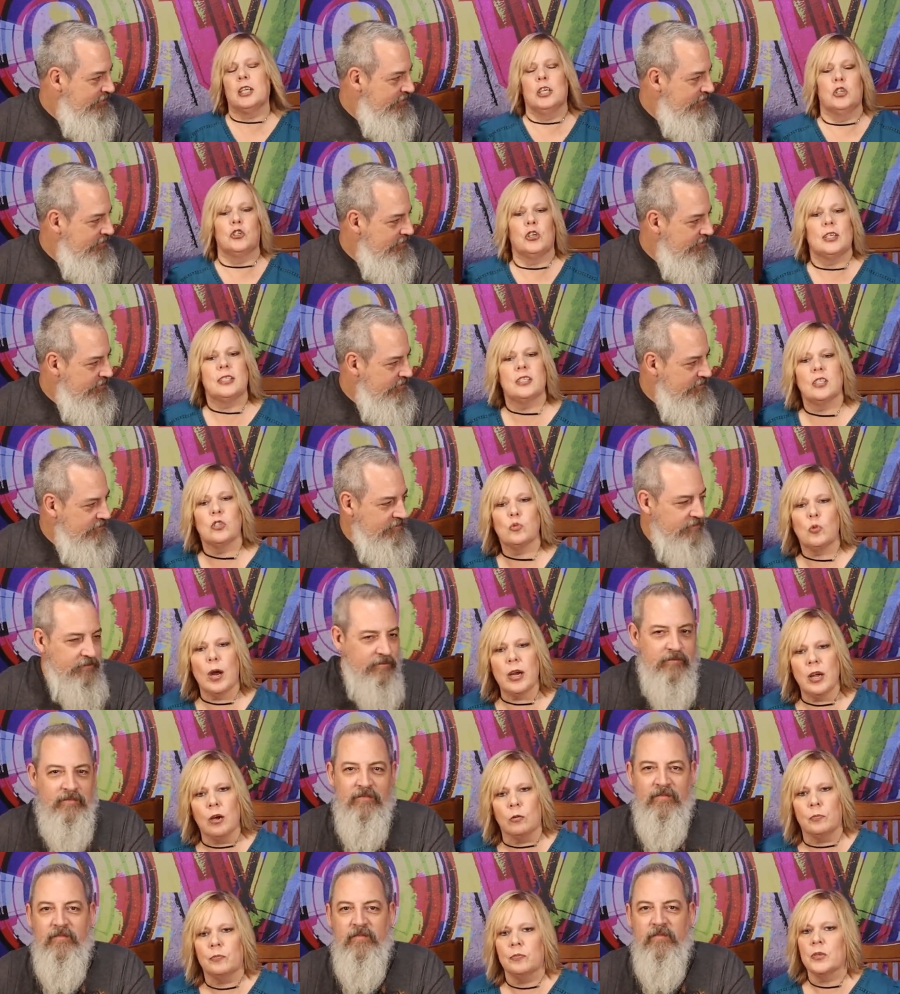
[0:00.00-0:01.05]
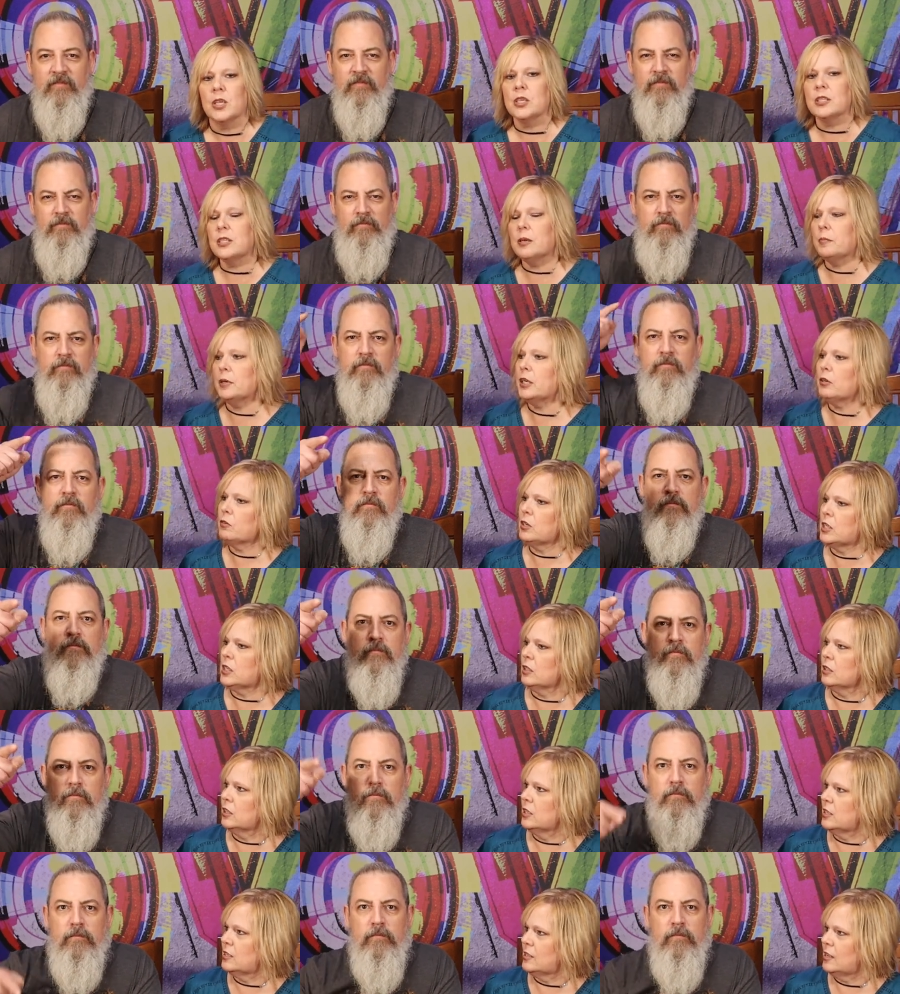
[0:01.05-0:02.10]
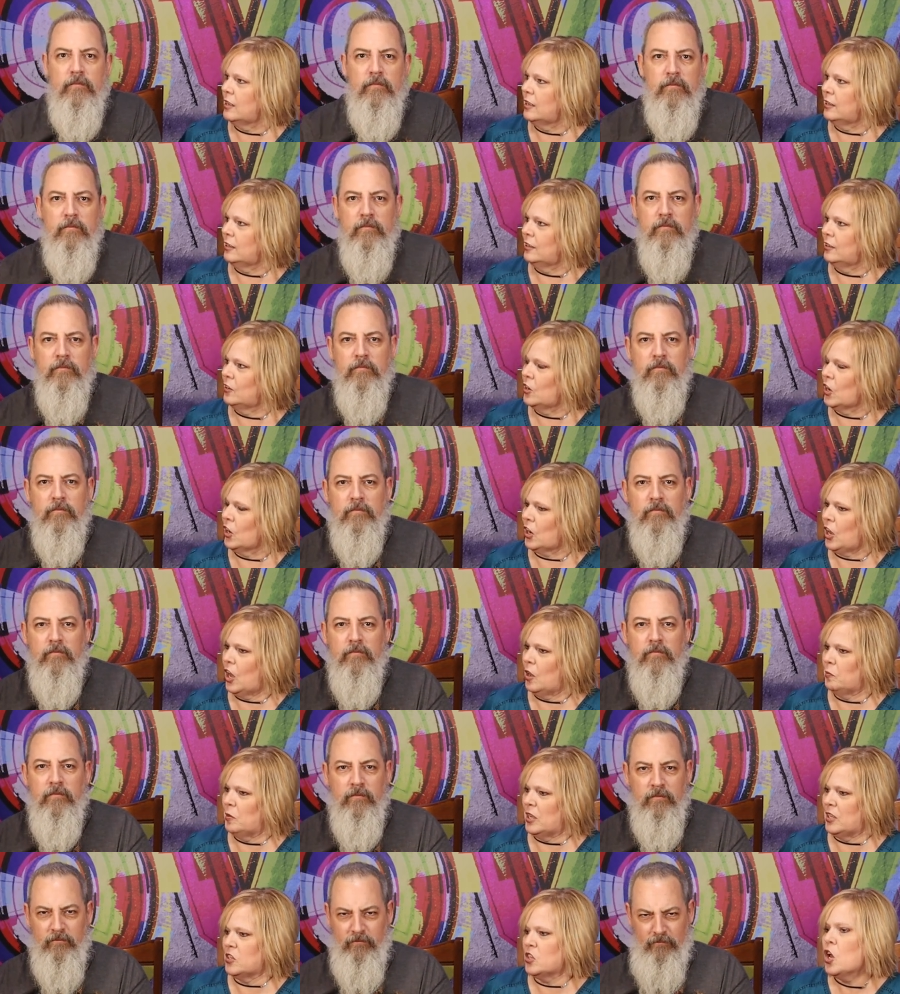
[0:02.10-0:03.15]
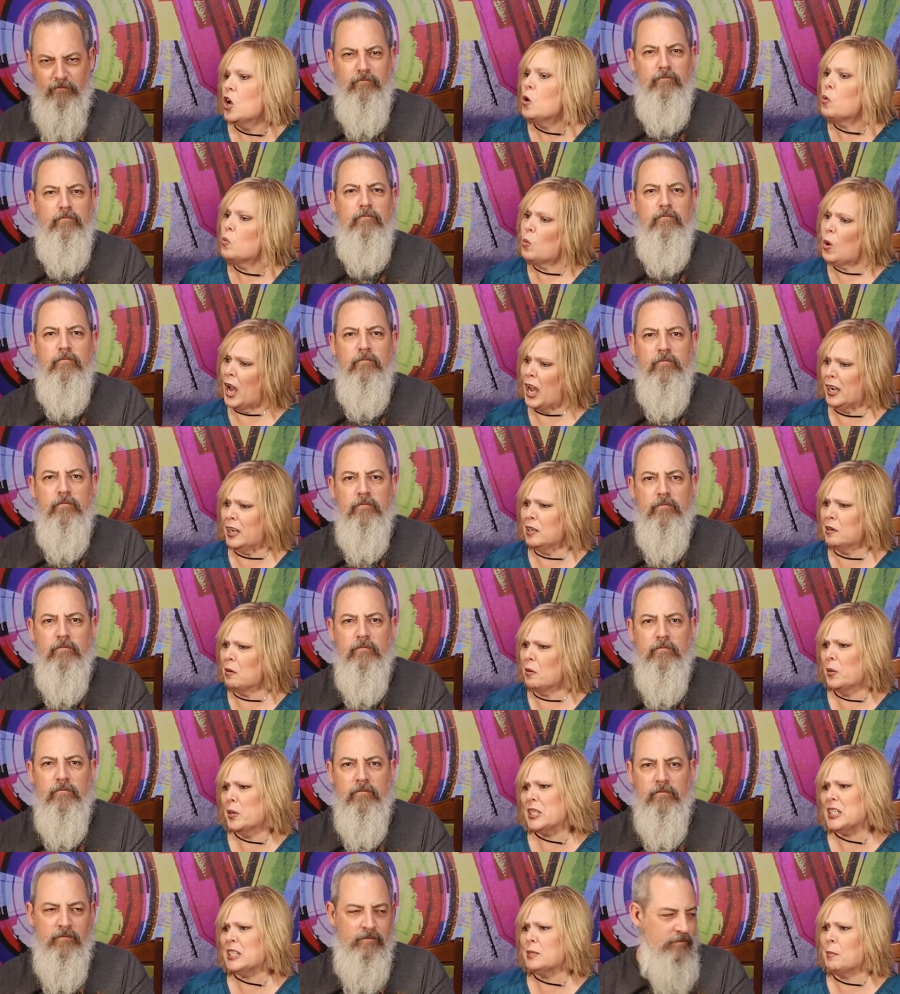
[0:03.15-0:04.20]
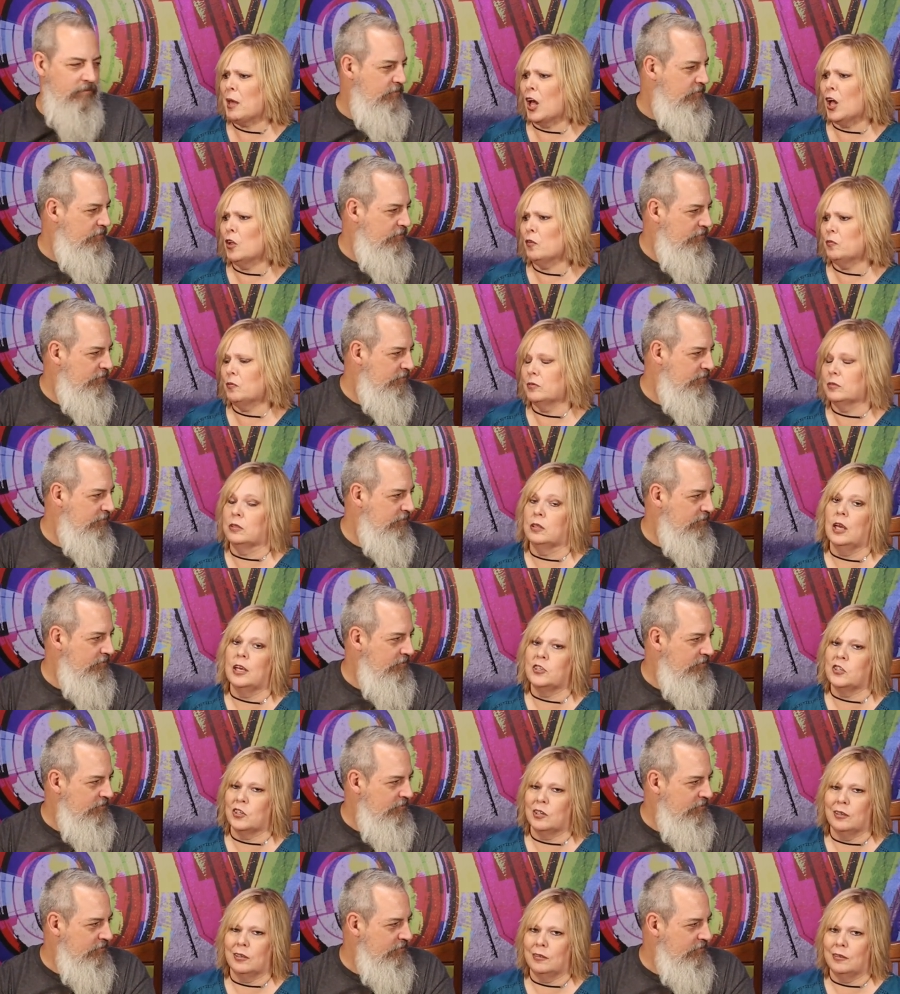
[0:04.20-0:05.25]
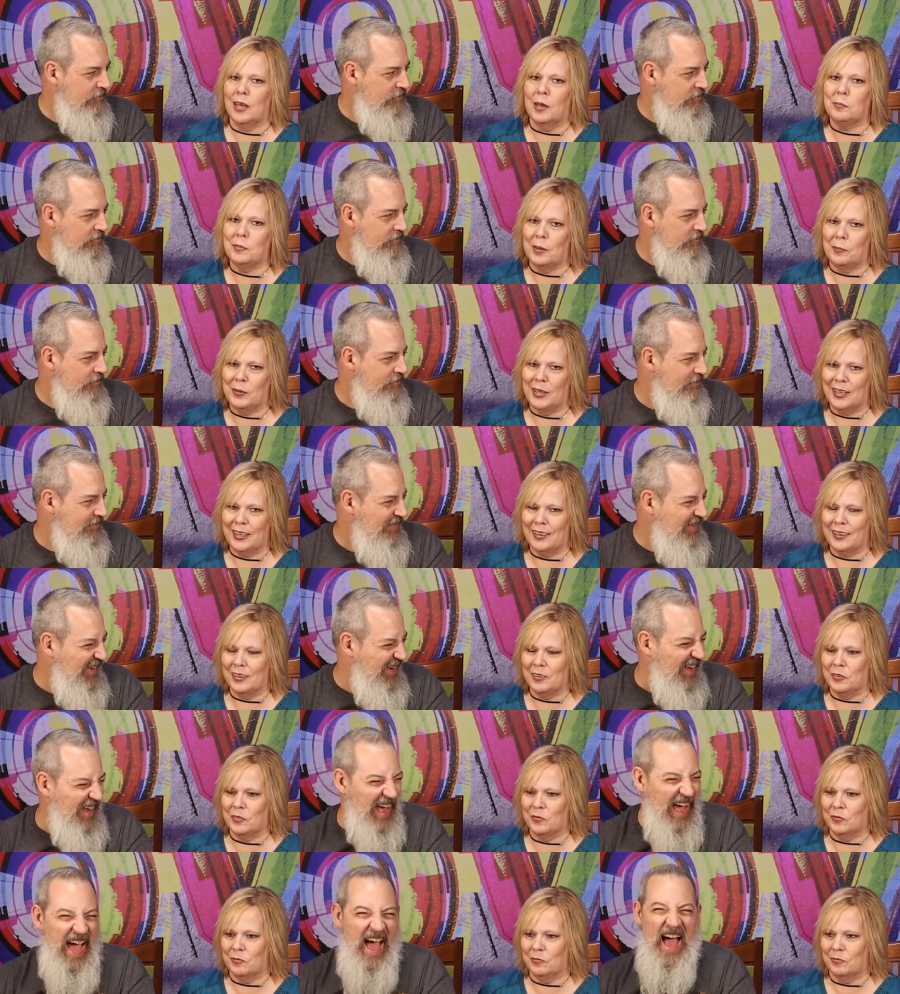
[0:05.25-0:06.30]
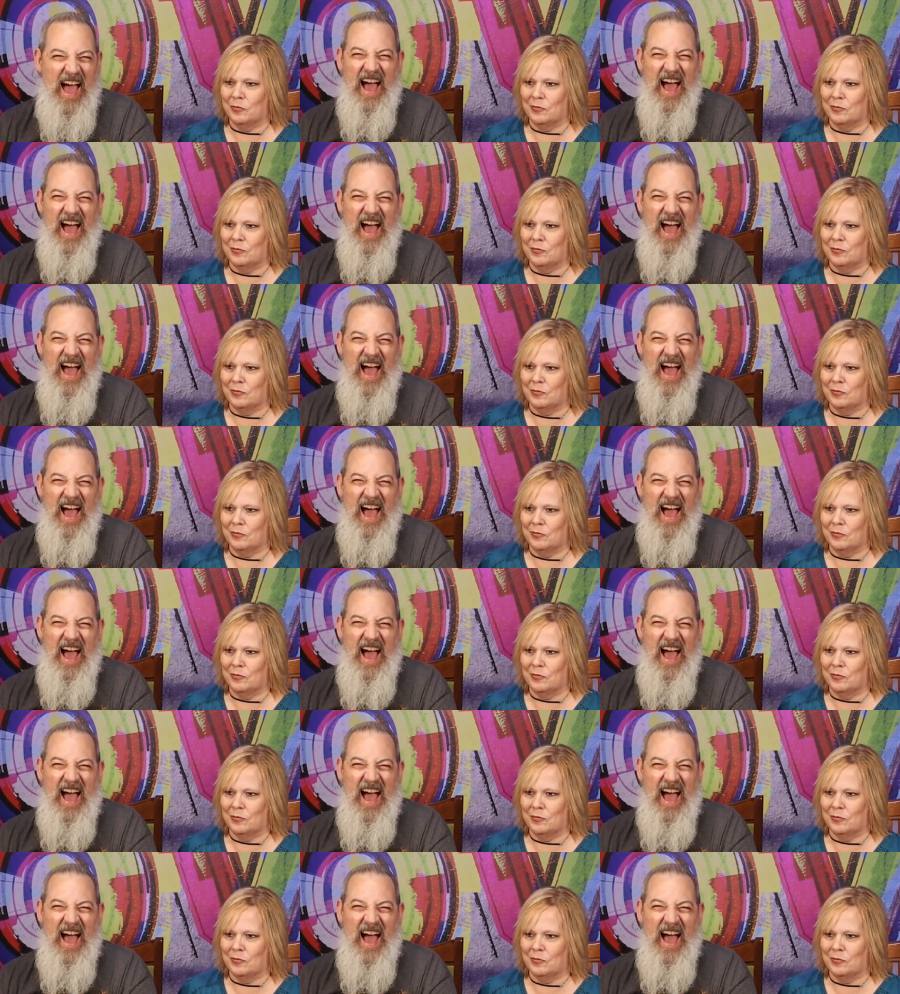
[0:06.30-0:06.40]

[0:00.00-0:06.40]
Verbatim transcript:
Speaker 1: gonna address this right now. Somebody recently said in our comments, why do you always smell I shouldn't. I'm not making it.